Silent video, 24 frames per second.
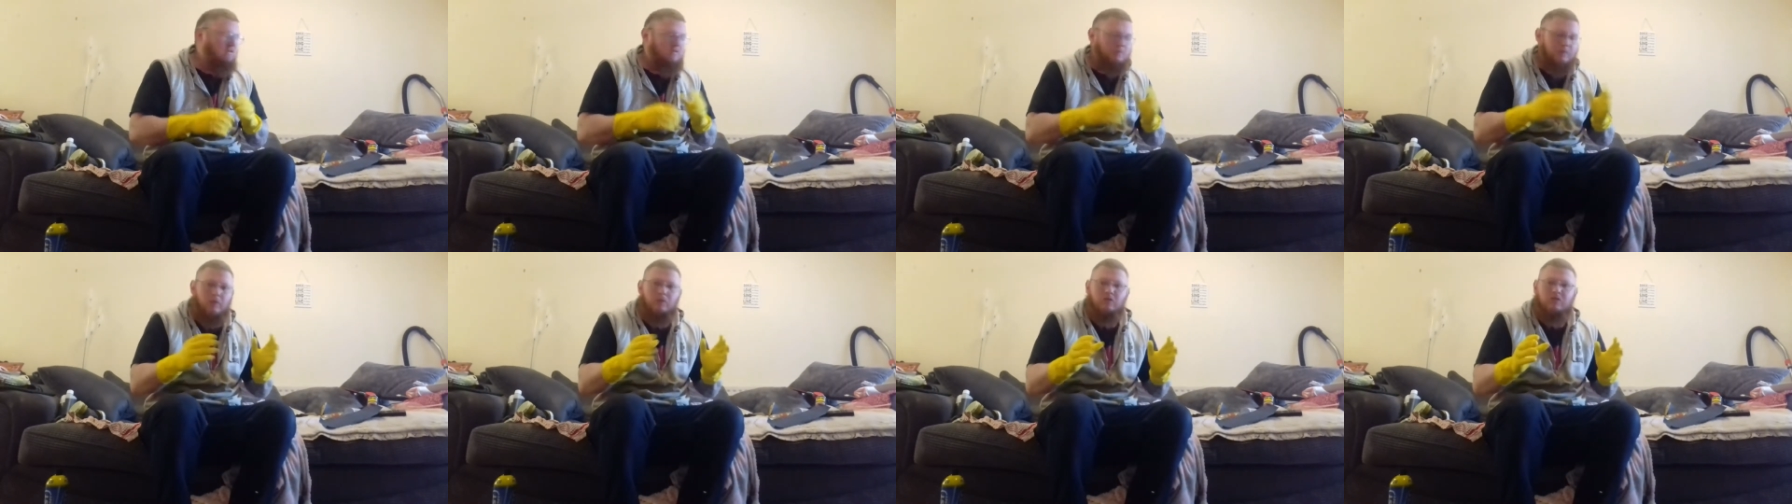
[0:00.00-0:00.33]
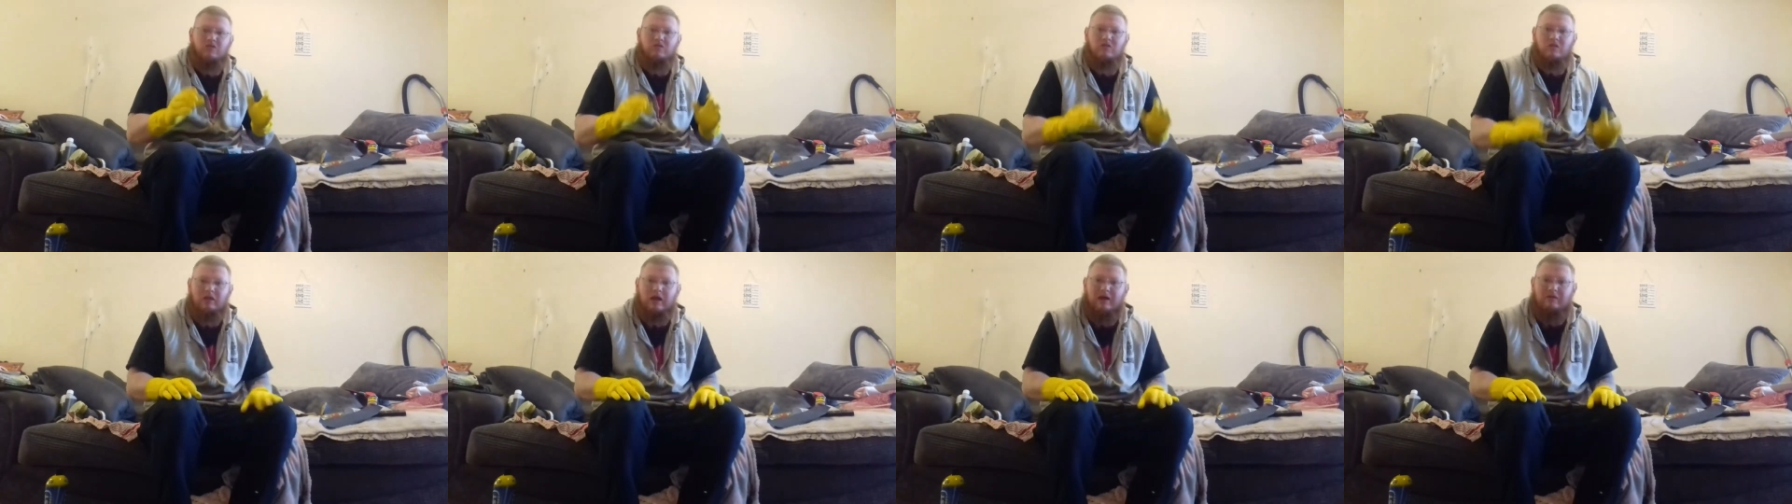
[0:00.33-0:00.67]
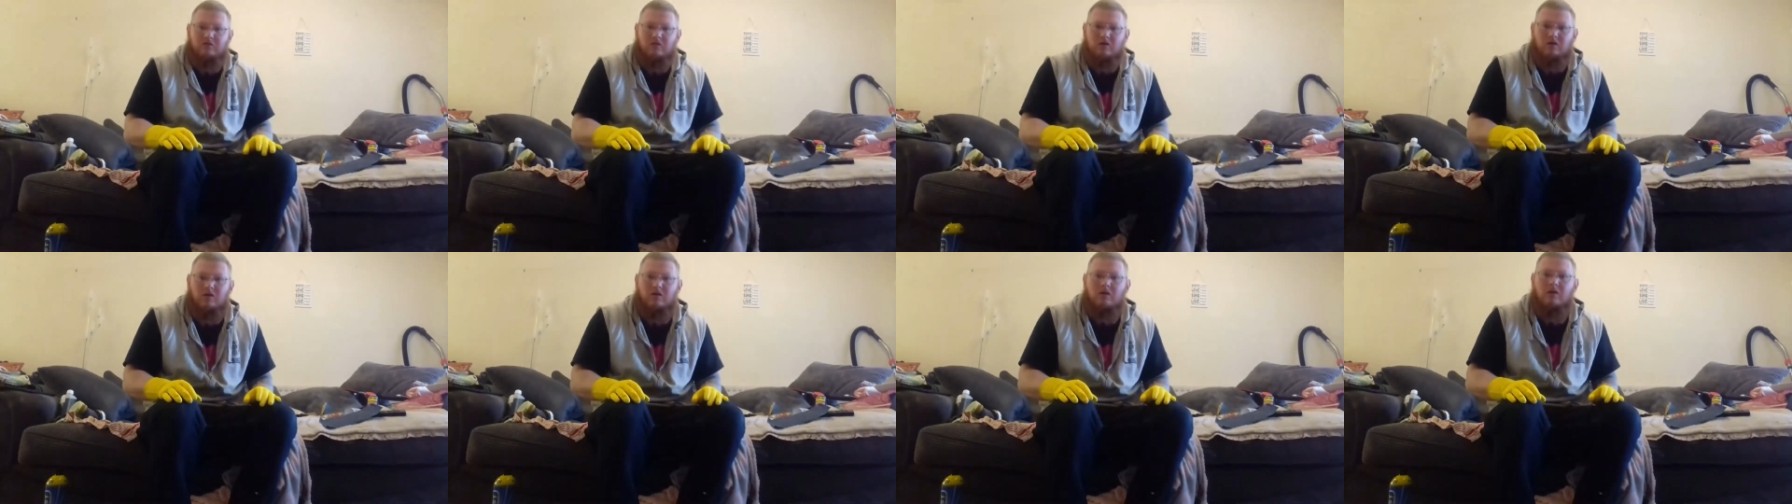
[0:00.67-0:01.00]
but we still have
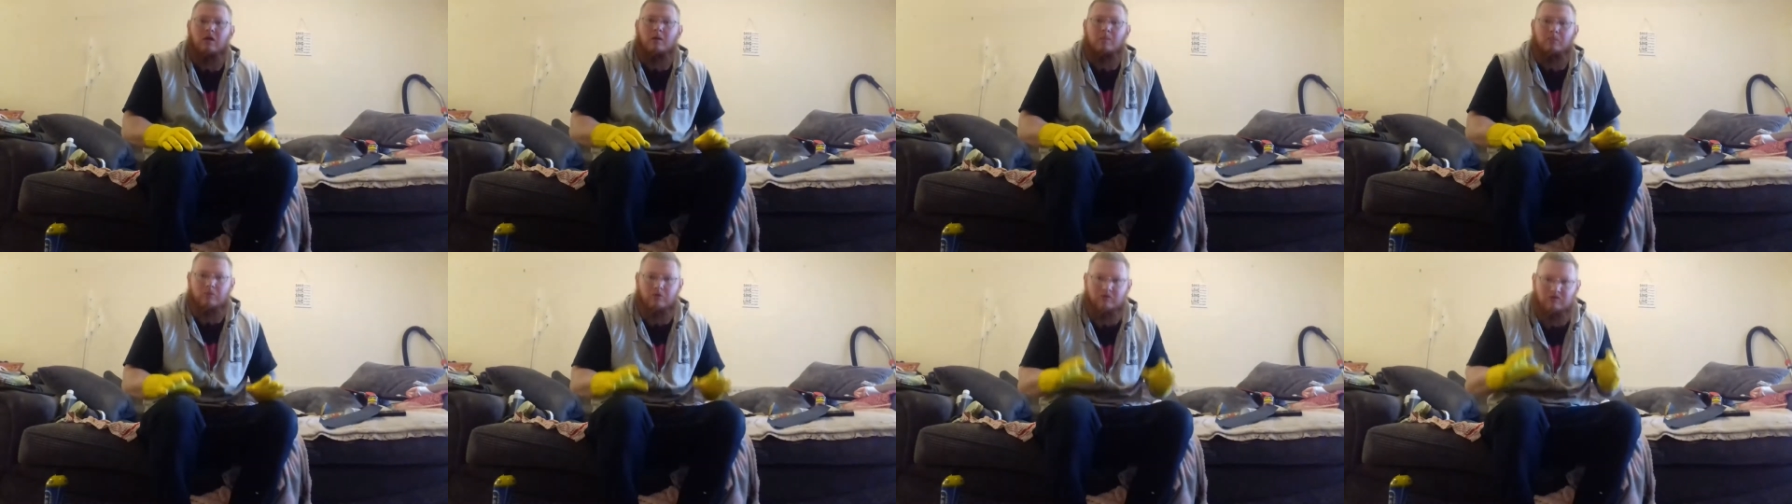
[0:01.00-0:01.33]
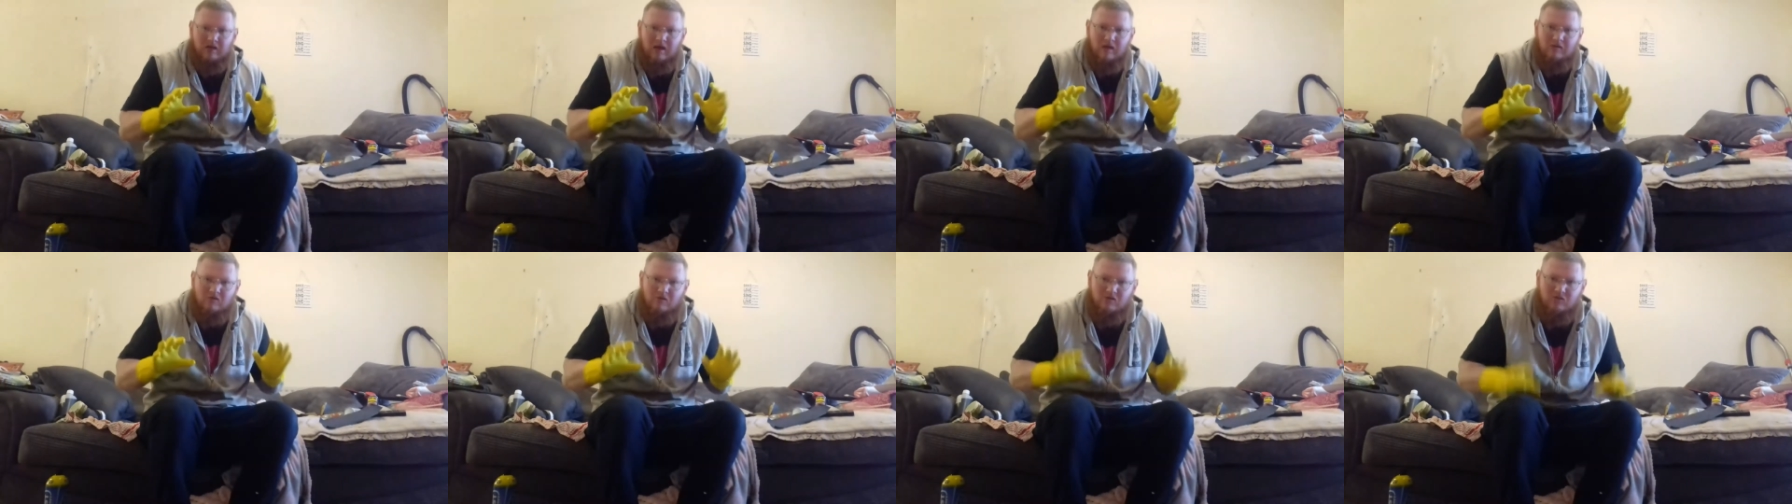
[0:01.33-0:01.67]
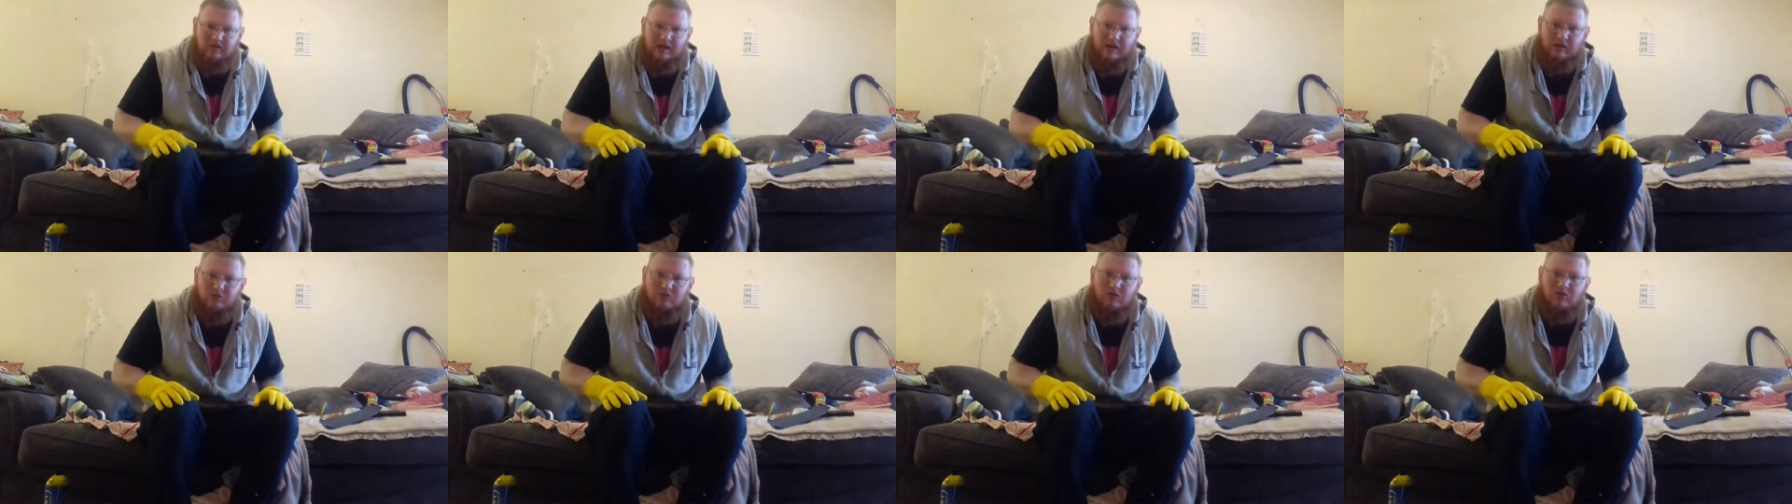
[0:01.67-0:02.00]
to protect
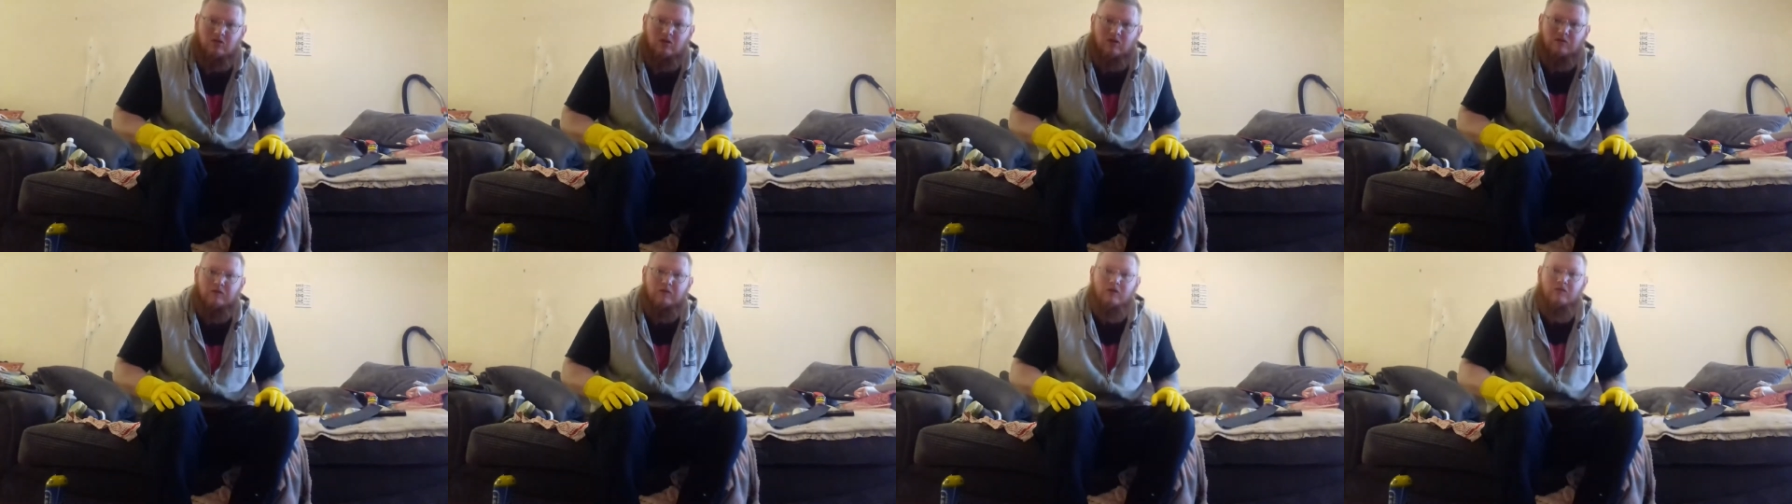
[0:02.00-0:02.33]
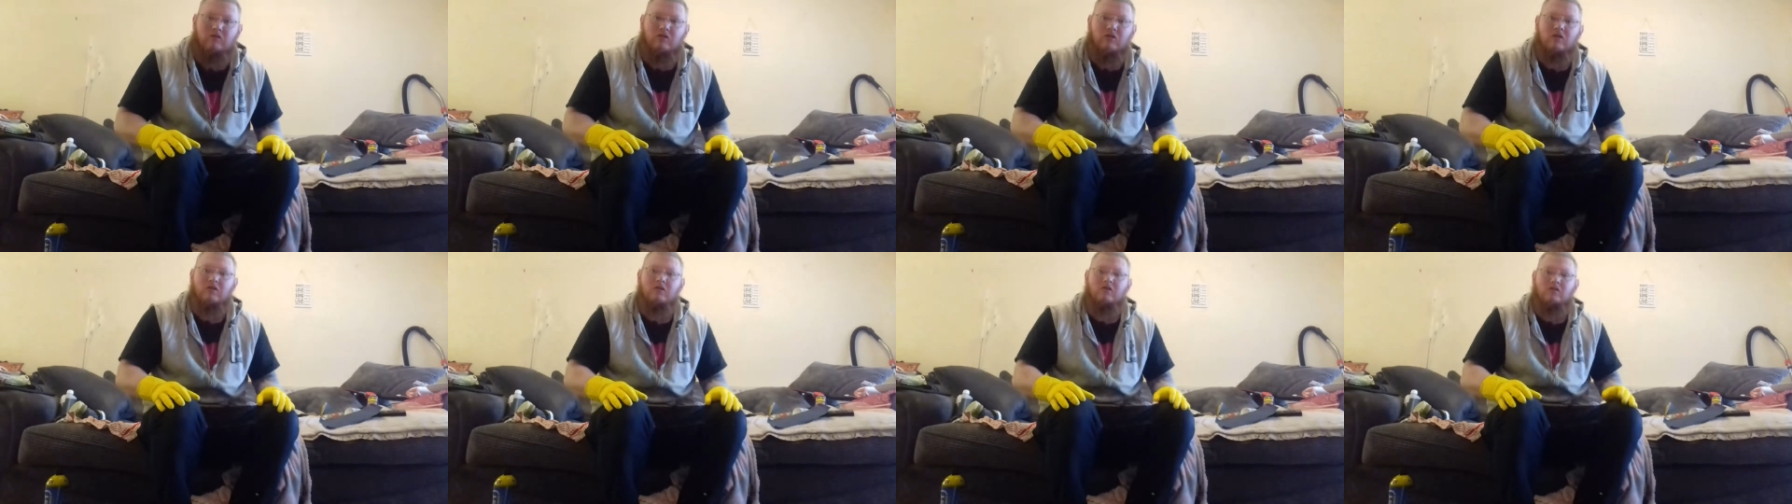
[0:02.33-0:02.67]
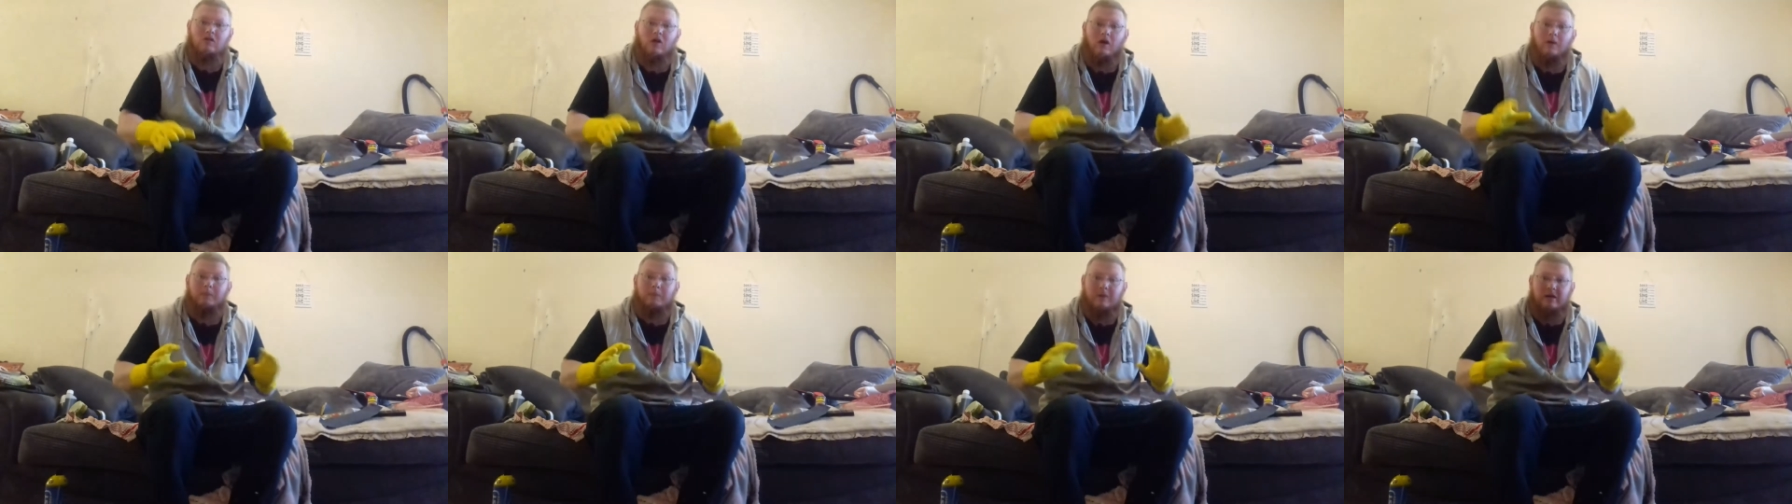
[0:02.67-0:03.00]
ourselves as if this is
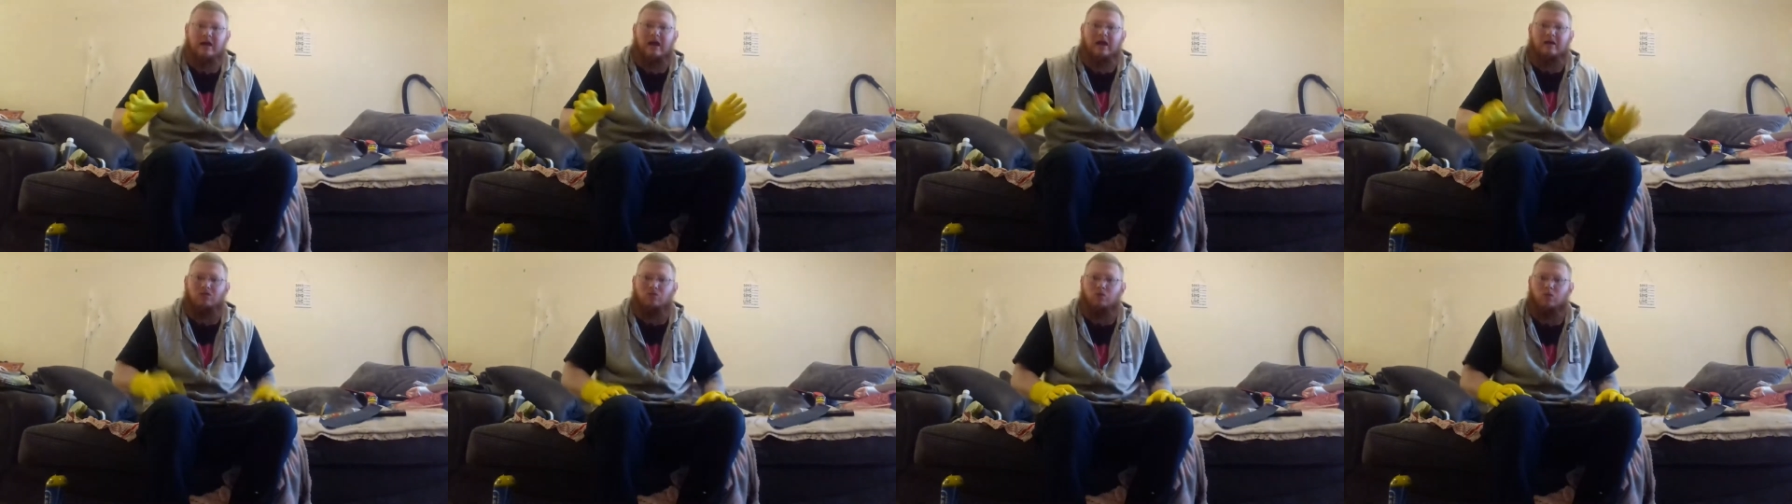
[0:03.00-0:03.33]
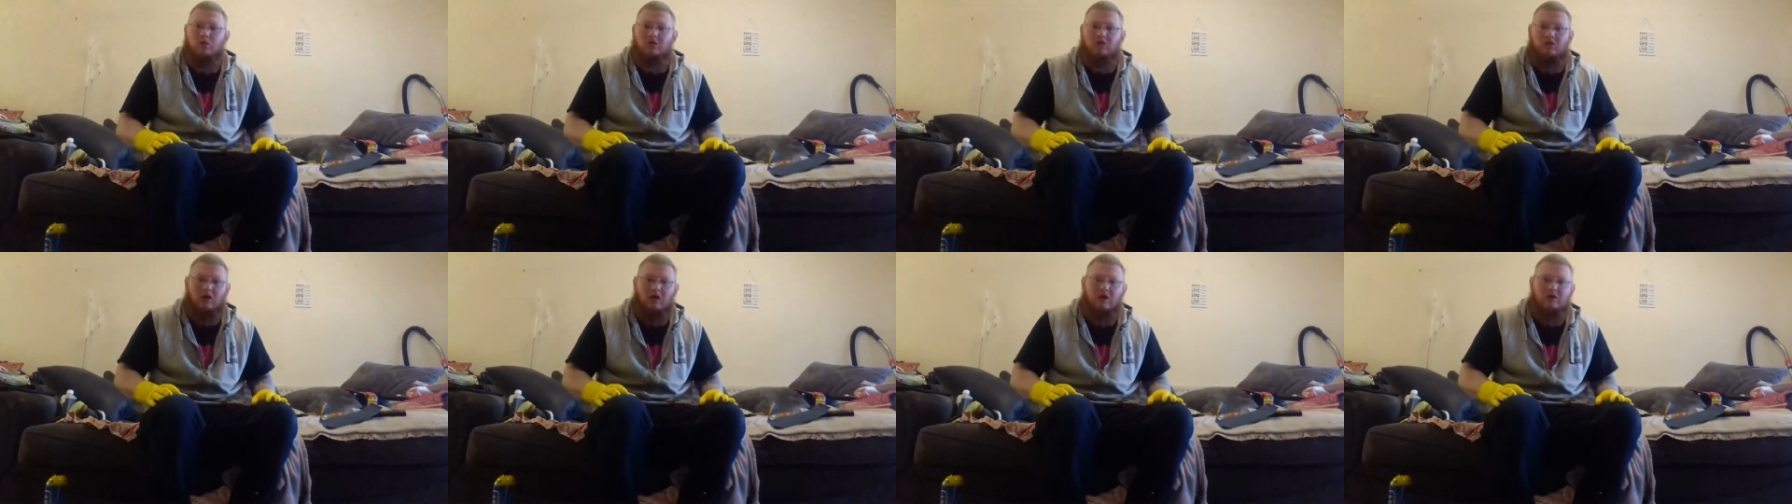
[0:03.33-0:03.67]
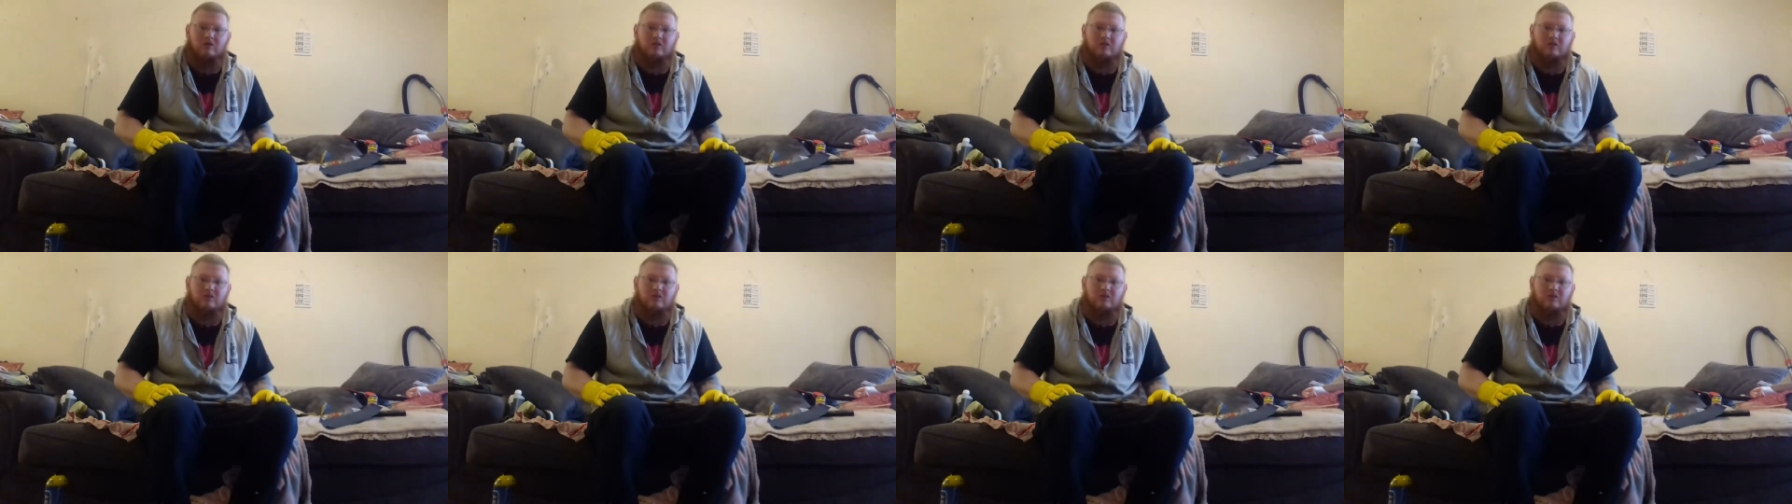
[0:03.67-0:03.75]
like pH 1 kind of